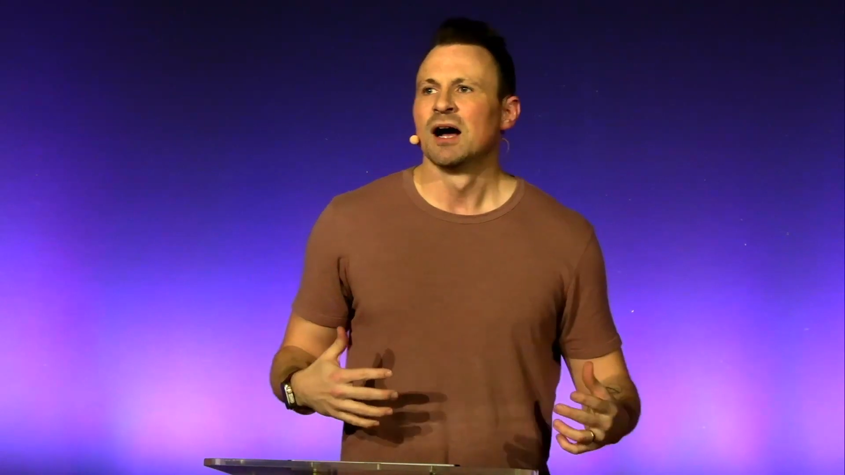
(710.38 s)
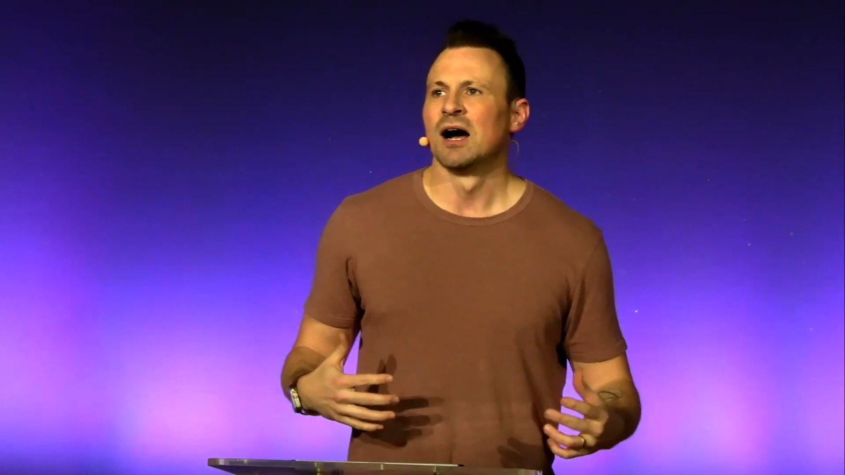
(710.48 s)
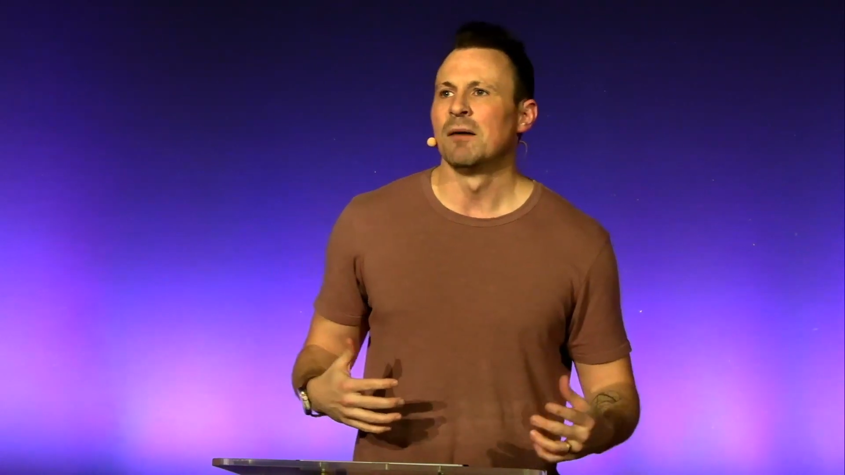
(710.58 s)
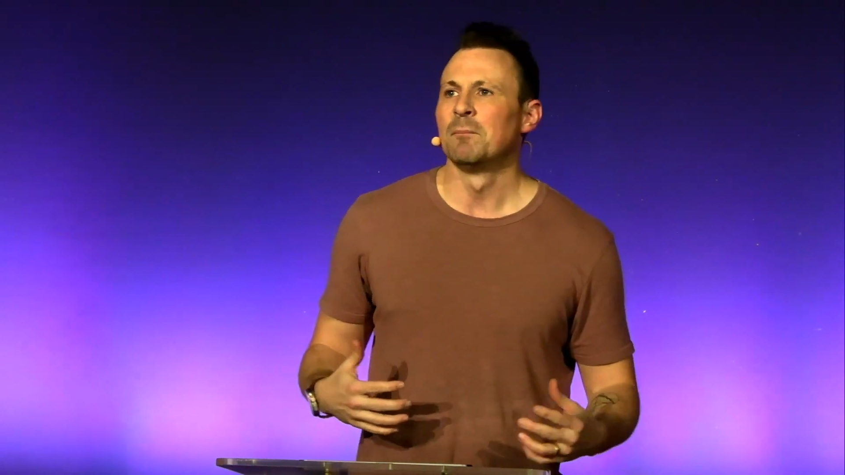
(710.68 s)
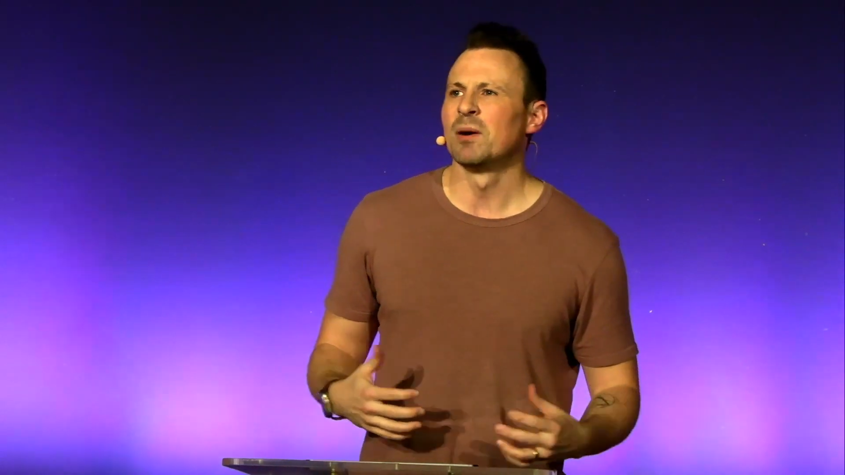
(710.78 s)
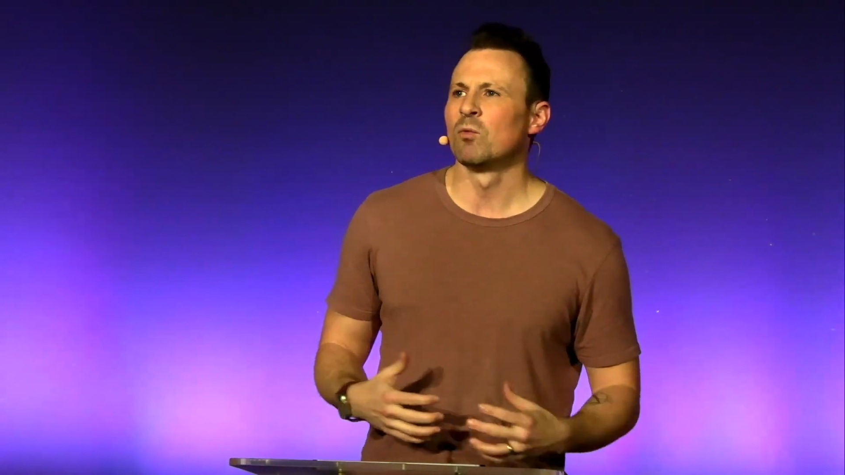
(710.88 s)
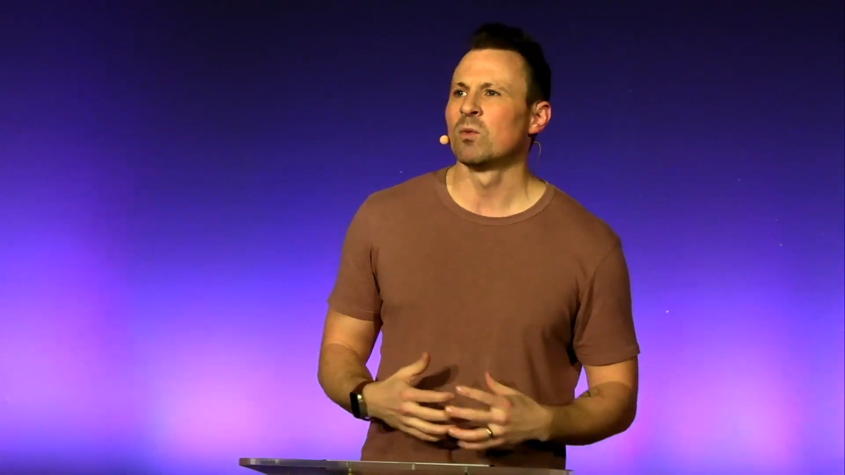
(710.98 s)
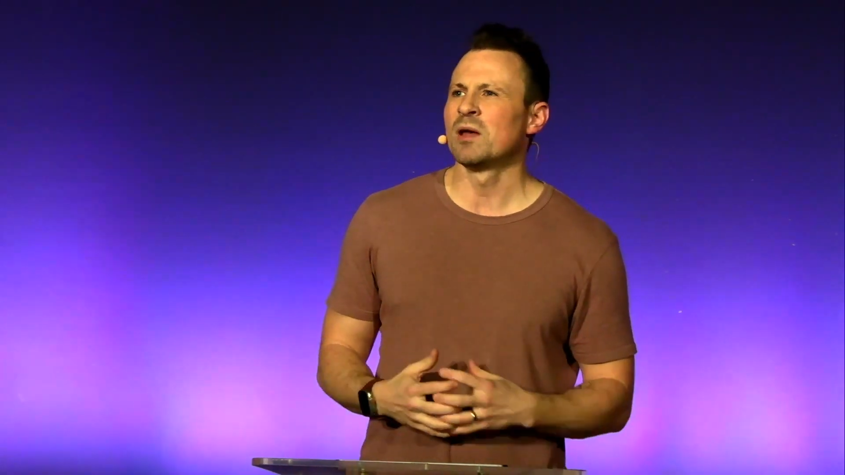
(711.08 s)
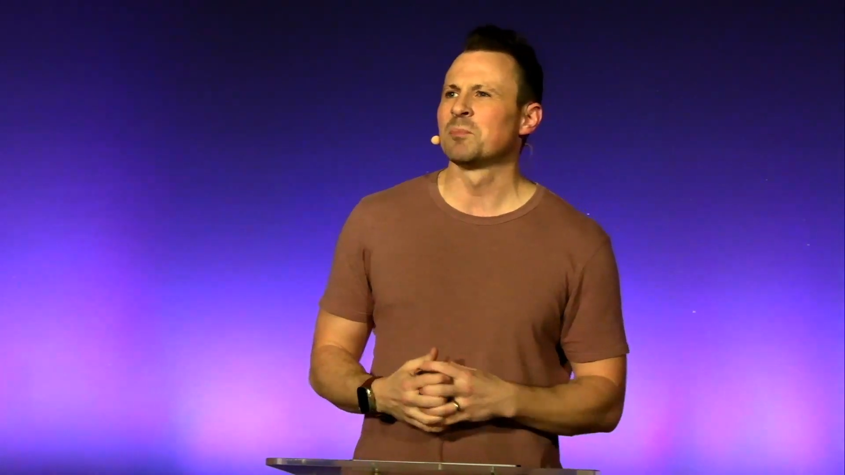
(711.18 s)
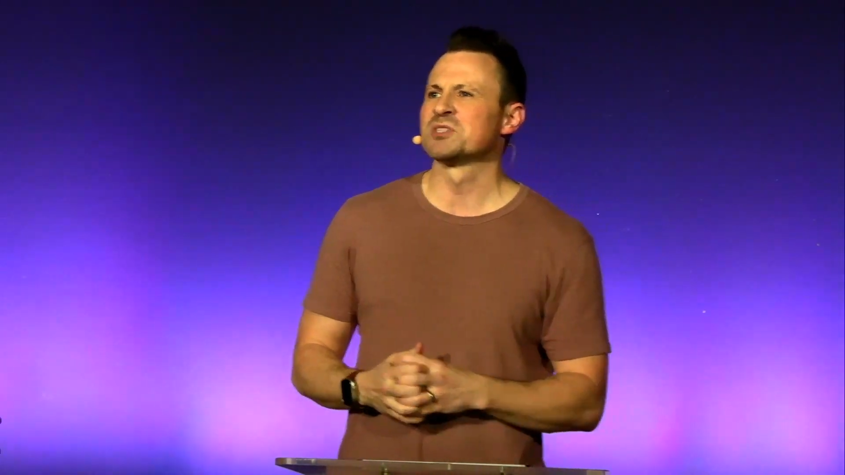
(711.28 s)
But
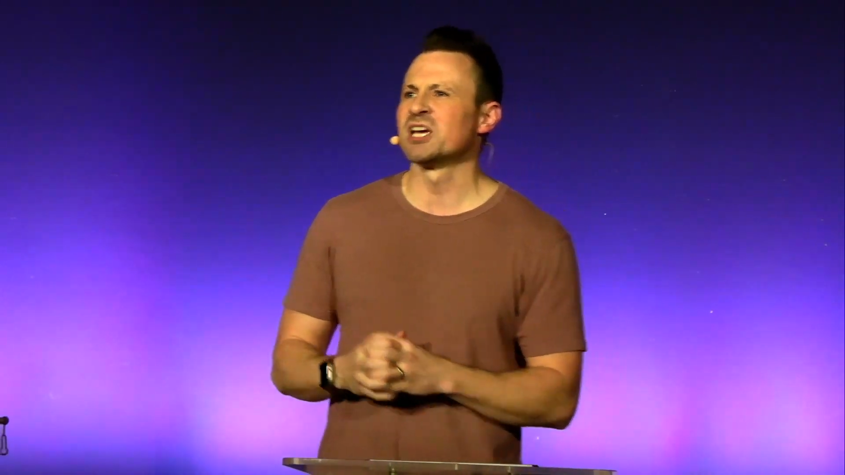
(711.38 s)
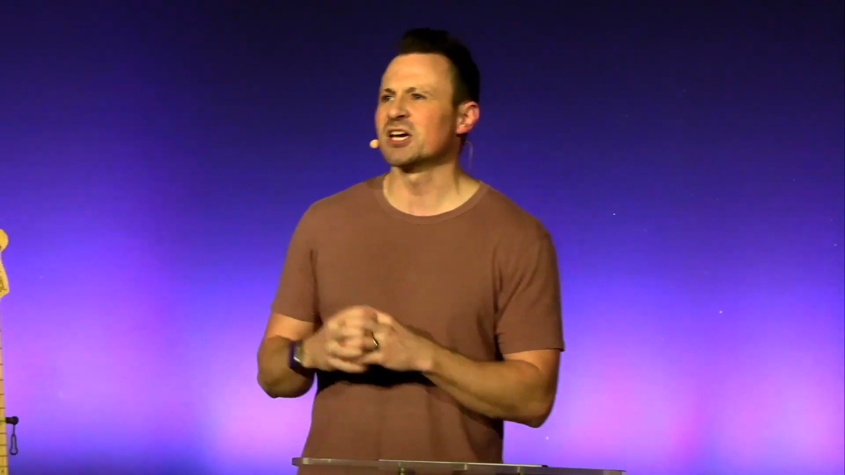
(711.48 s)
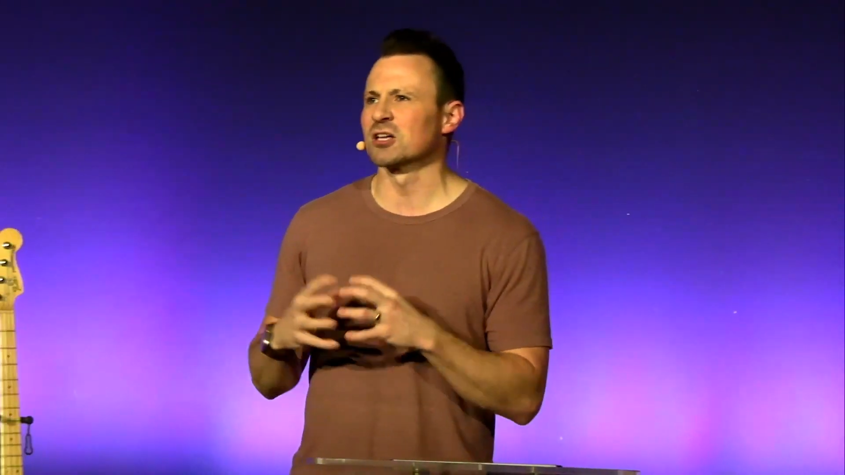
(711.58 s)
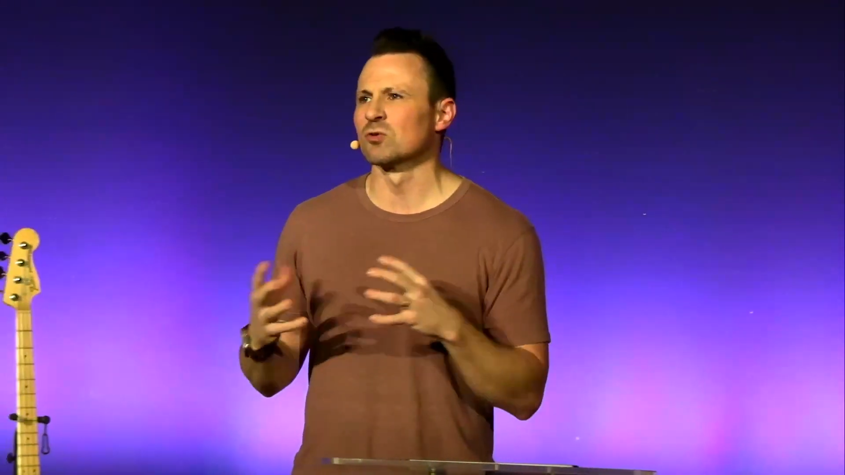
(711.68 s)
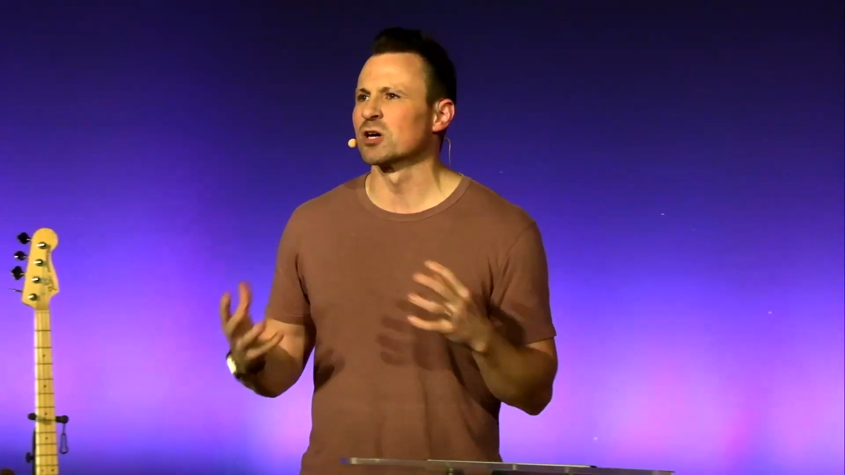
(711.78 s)
in particular,